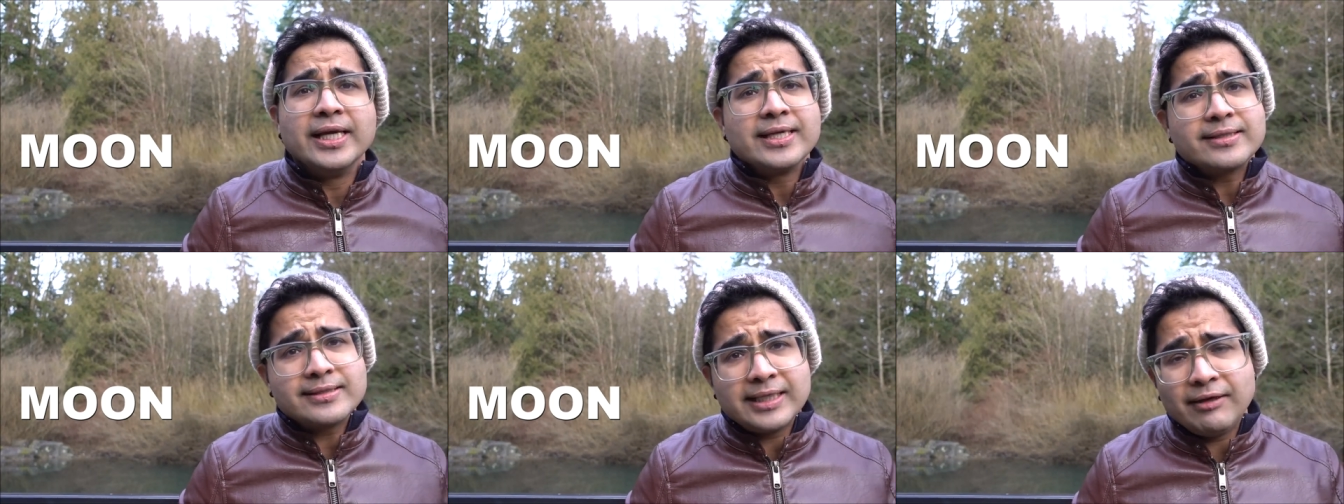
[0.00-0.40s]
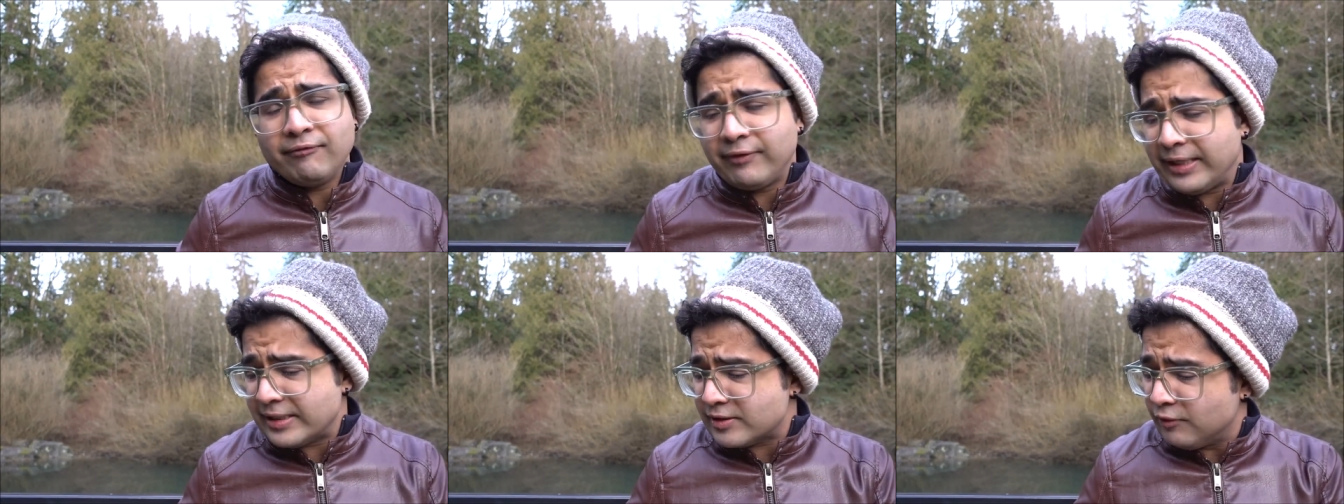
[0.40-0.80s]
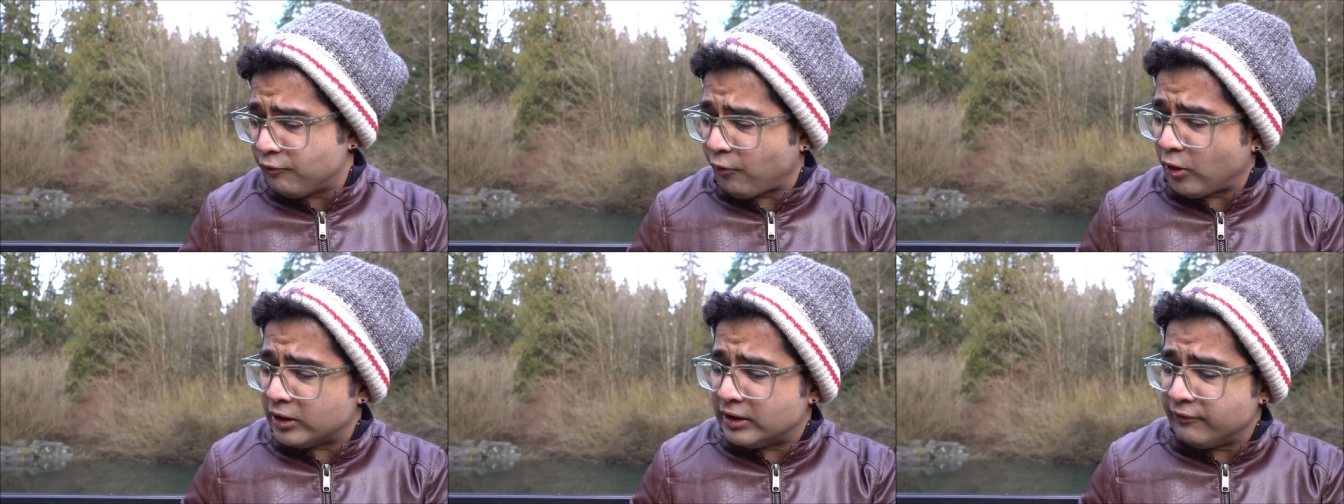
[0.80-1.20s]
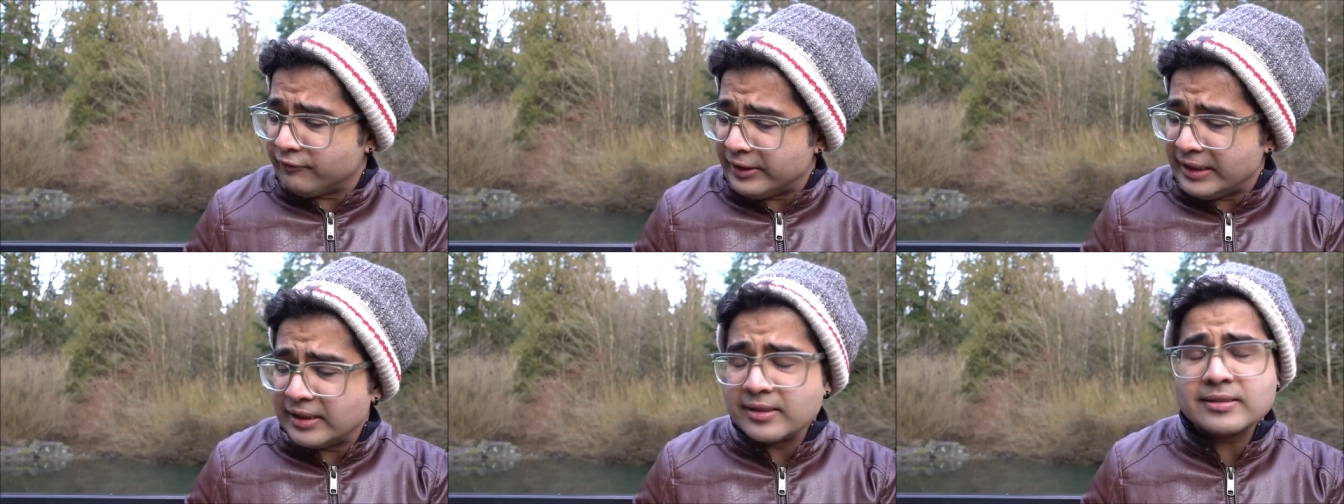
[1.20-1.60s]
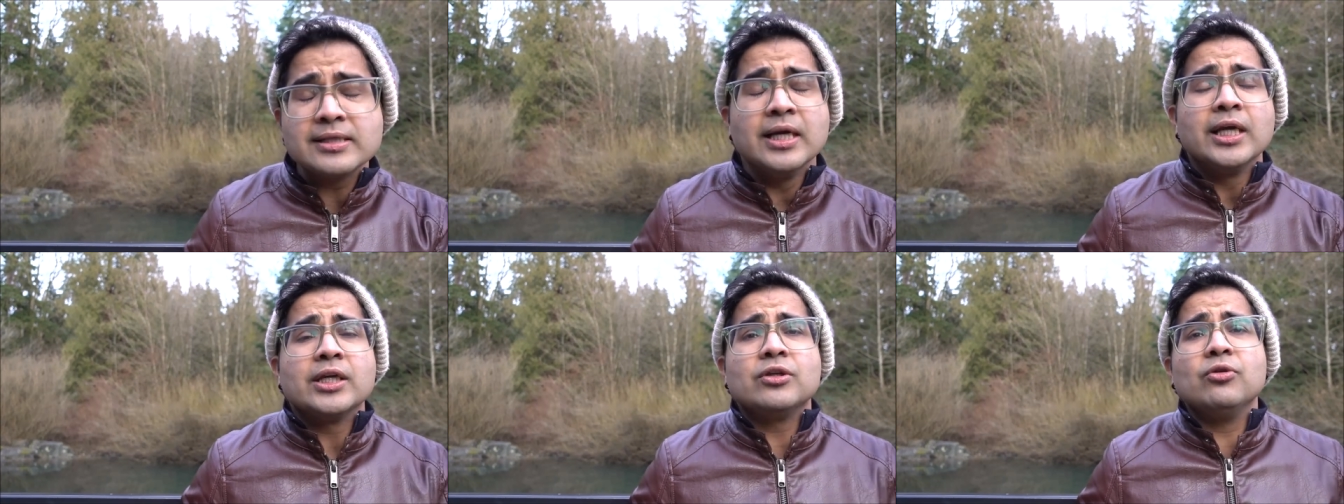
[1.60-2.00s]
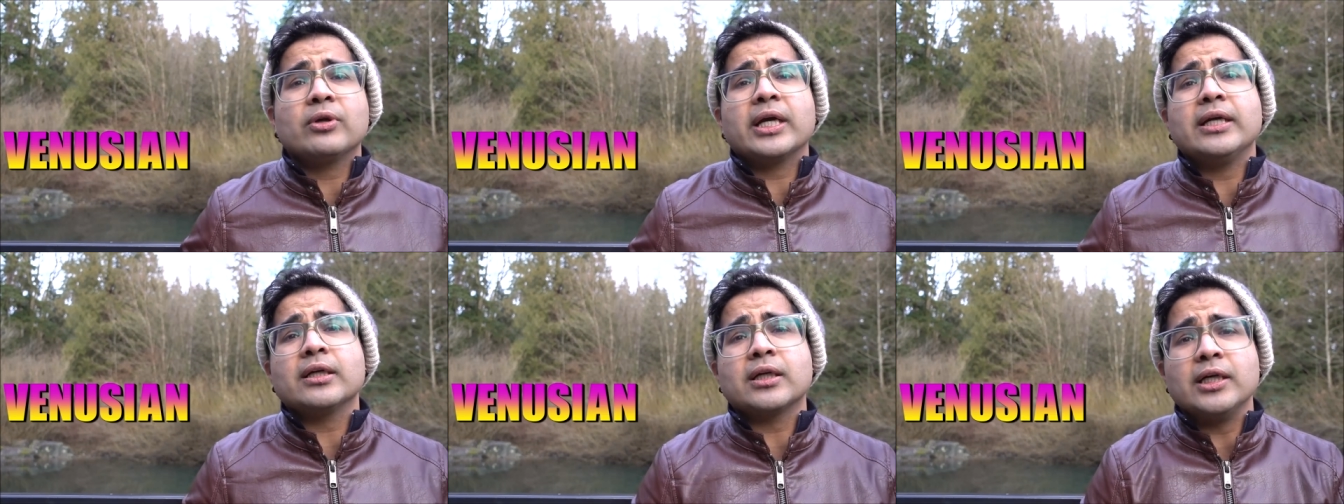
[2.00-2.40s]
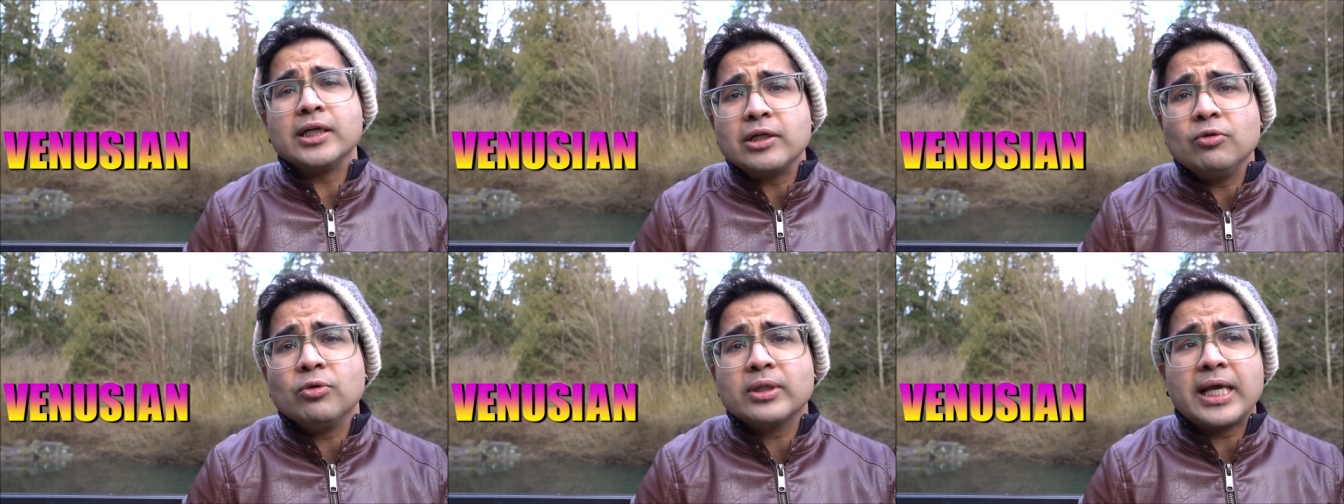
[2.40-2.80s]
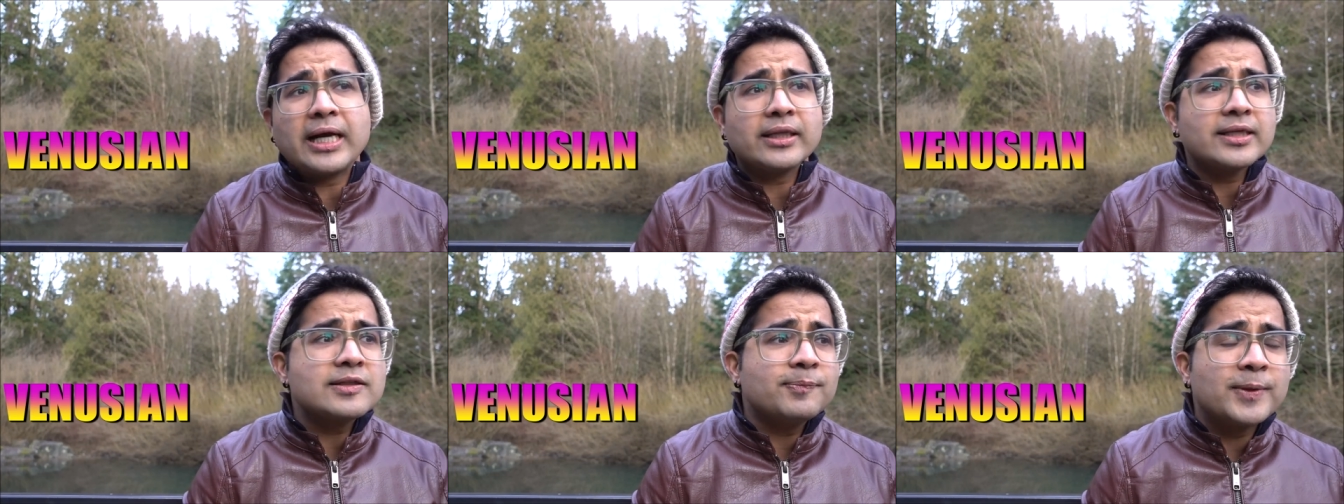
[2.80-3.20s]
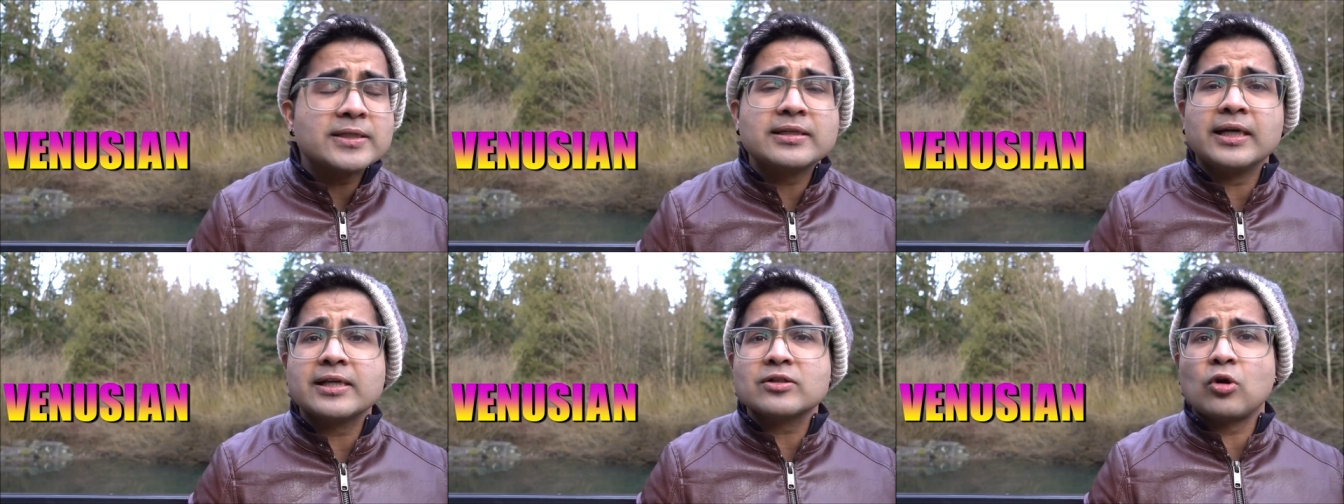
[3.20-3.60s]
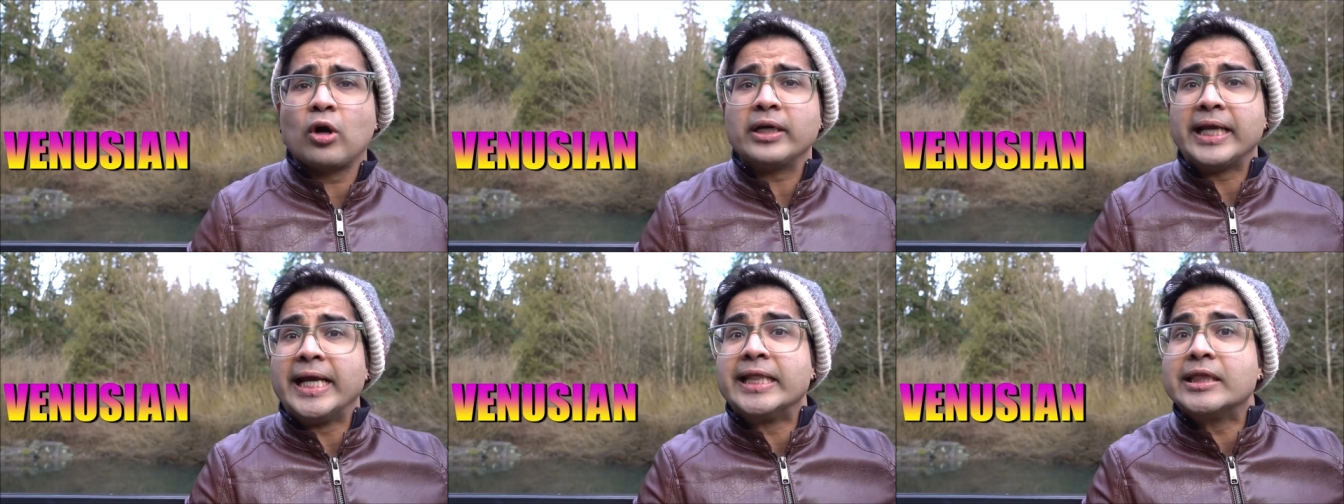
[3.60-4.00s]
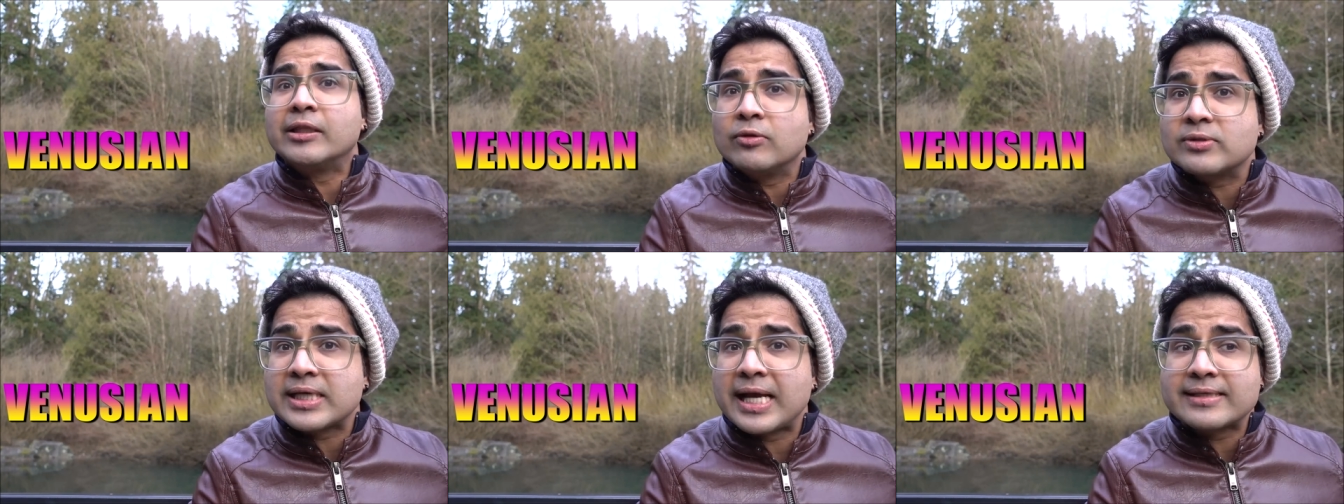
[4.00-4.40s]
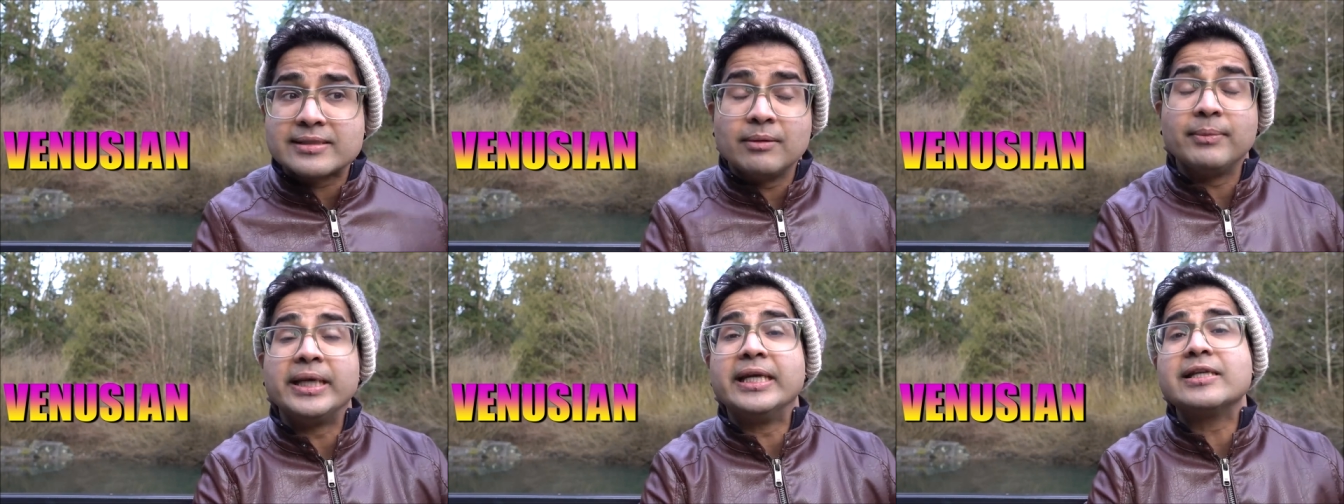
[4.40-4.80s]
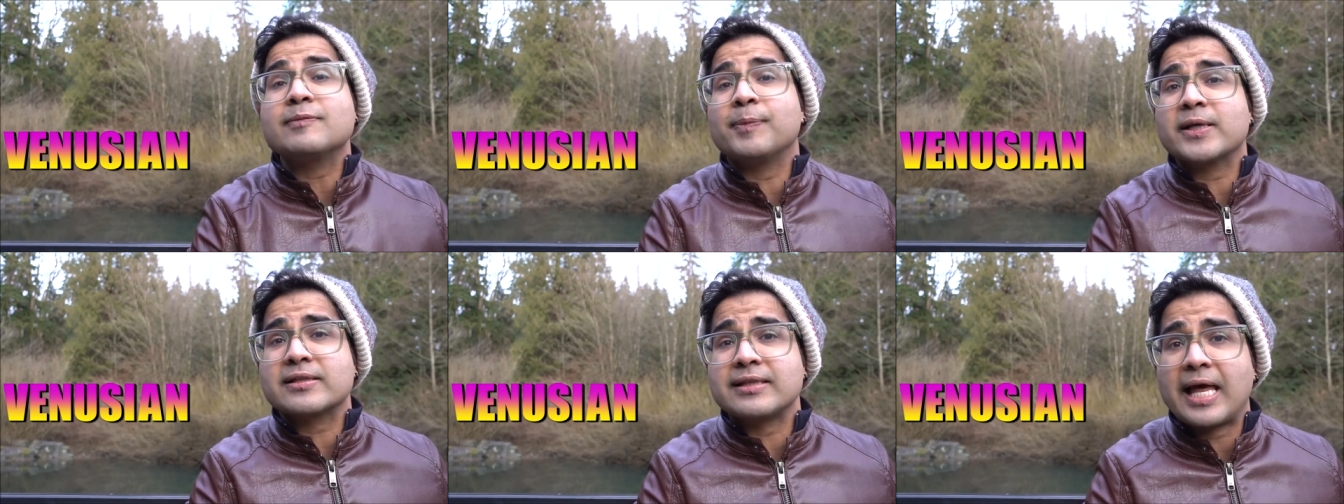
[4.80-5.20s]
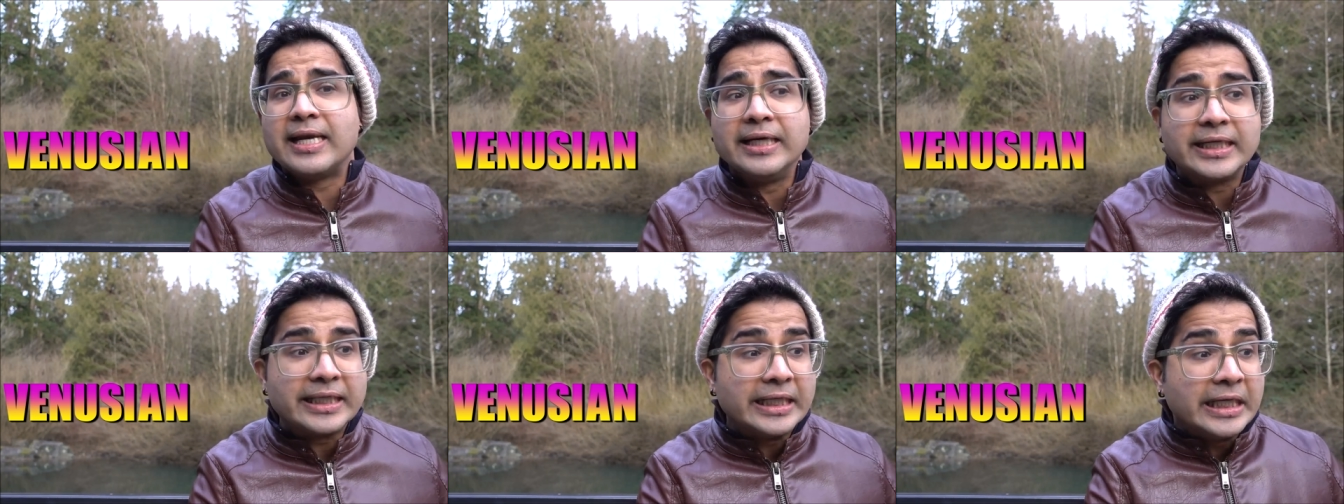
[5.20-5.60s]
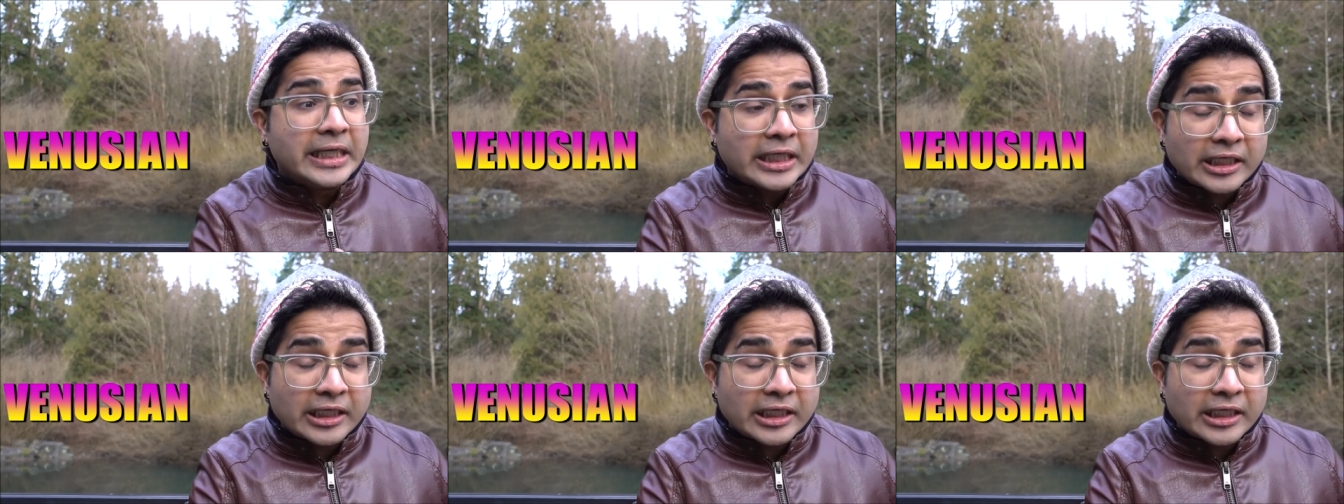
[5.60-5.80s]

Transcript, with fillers: Same ways for the Venus, you can conclude that this person has got enthusiasm in his personality.